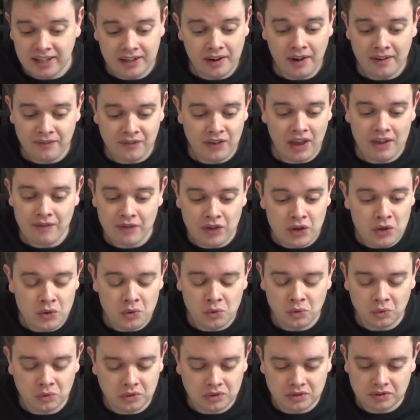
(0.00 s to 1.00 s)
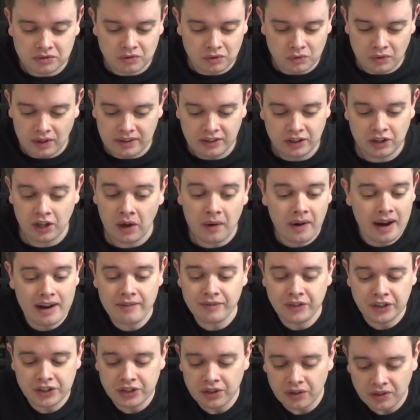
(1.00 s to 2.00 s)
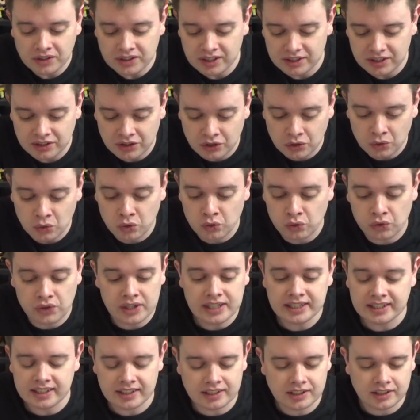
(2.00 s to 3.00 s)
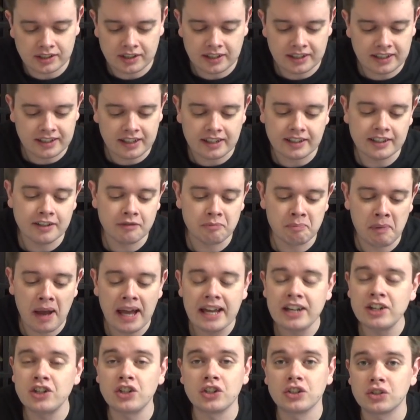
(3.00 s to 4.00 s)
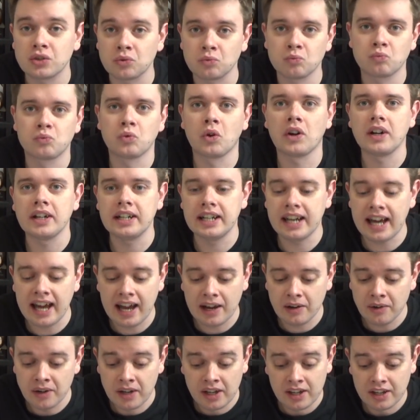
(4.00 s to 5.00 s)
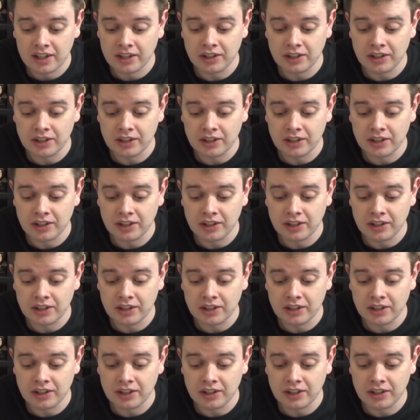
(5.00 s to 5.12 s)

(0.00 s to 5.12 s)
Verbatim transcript: You know, if, if you don't have the doctors to treat a certain kind of patient right now,